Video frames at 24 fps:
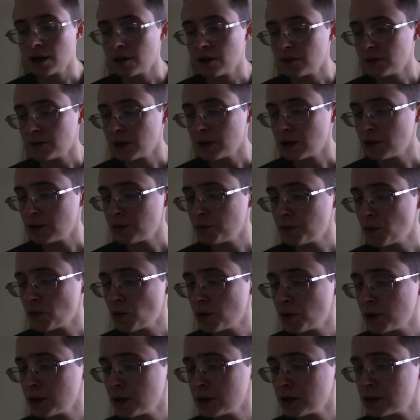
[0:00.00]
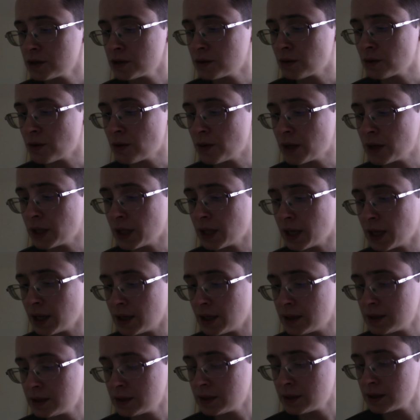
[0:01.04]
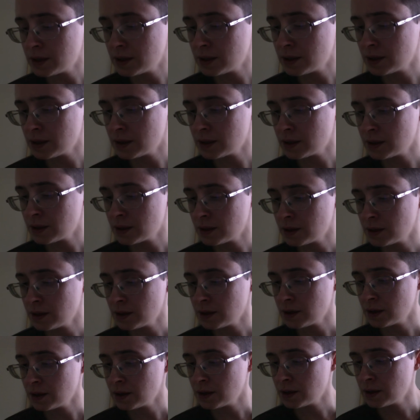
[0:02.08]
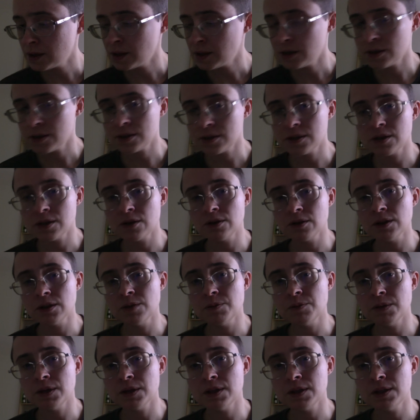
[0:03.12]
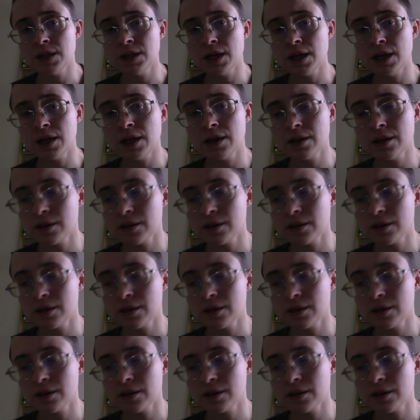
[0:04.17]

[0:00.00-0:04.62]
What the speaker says: Now the morning is growing late. It's nearly midday.